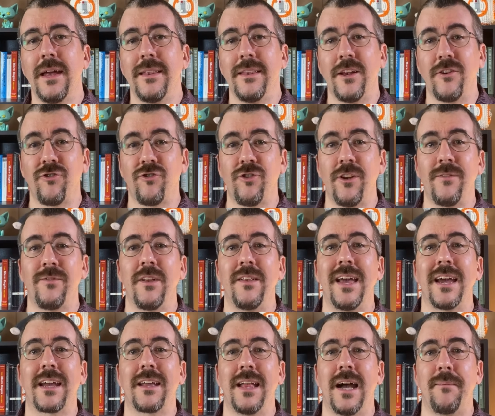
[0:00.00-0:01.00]
This shift in
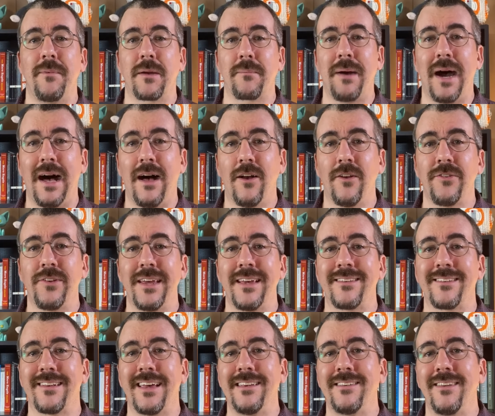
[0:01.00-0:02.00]
economic policy
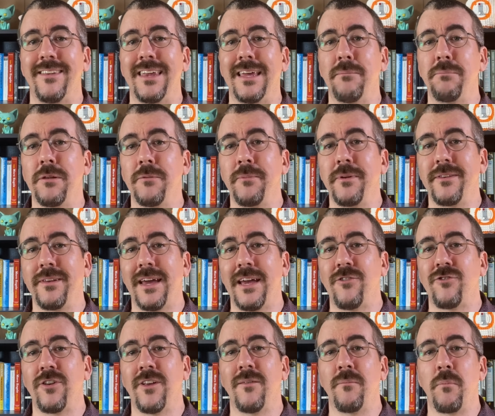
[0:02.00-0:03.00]
has led to the
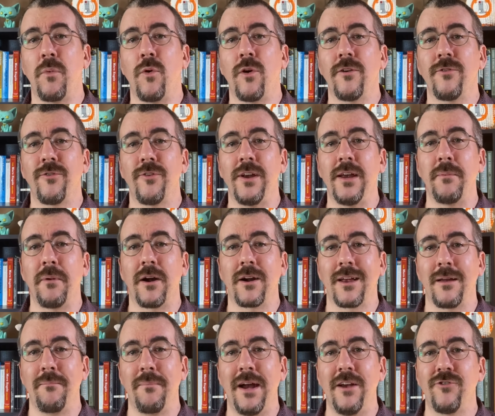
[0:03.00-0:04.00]
implementation of more free
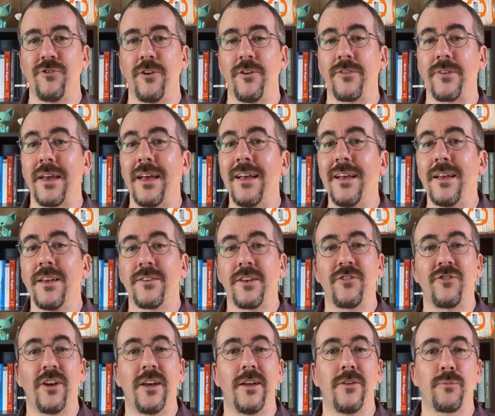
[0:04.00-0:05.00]
market measures, such
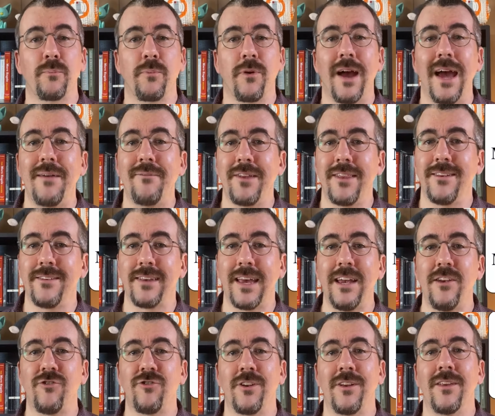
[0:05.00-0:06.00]
as
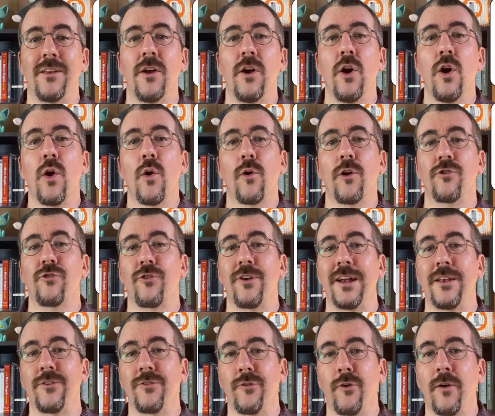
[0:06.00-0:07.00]
privatization or
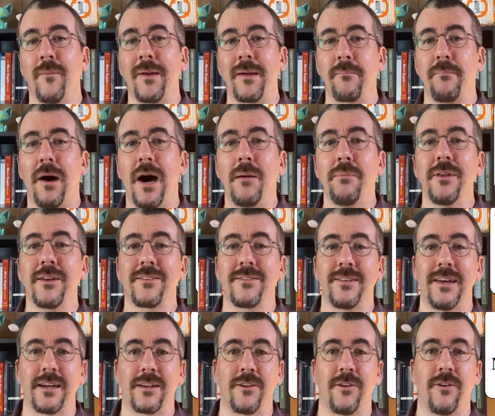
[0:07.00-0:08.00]
transforming public
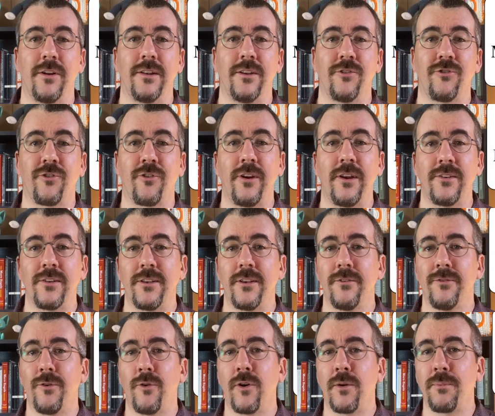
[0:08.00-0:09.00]
sector industries into
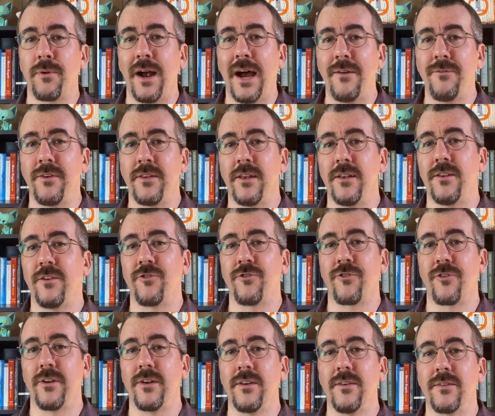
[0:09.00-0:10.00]
for-profit
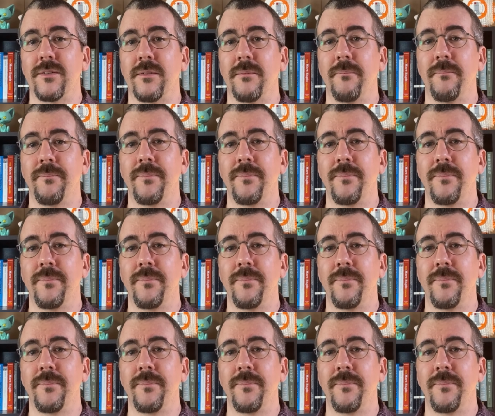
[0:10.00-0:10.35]
industries.